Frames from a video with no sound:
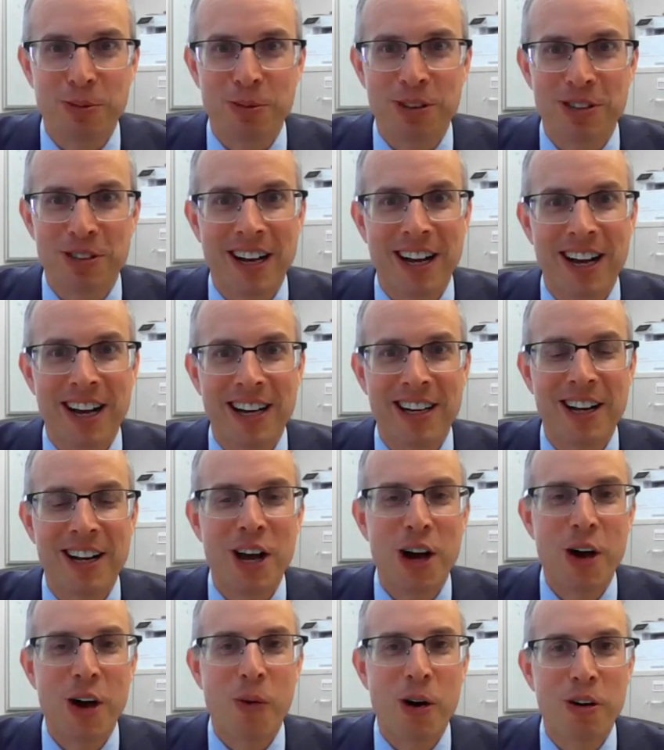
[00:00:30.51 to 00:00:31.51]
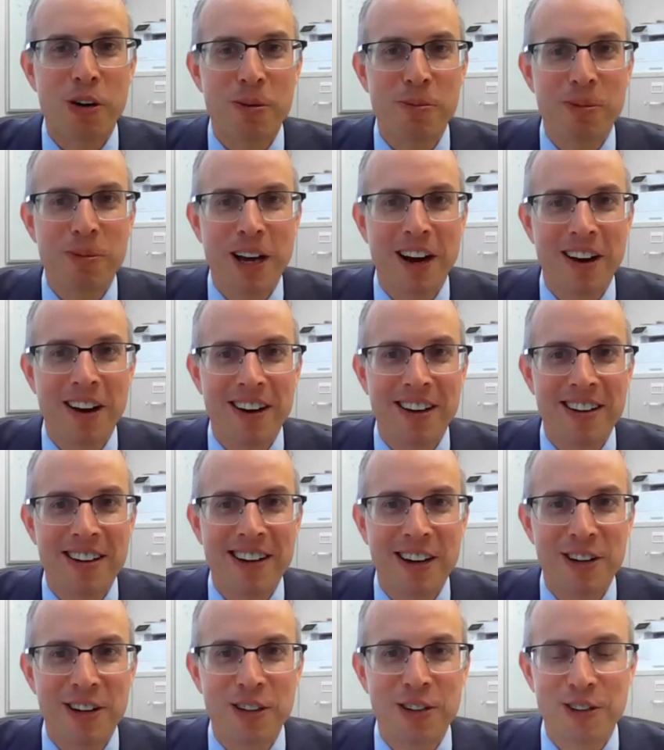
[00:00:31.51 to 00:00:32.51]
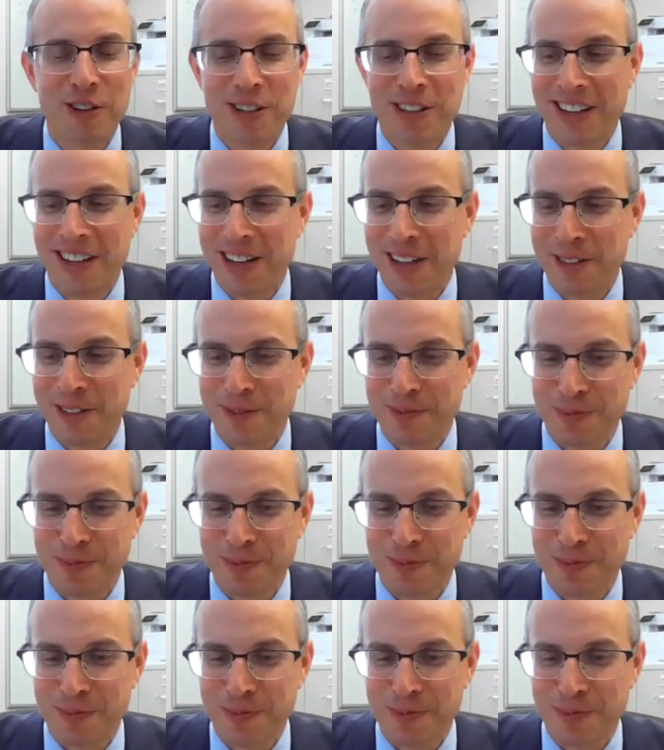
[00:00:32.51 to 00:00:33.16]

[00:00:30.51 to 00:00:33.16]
beside. Welcome, Karen. How are you doing today?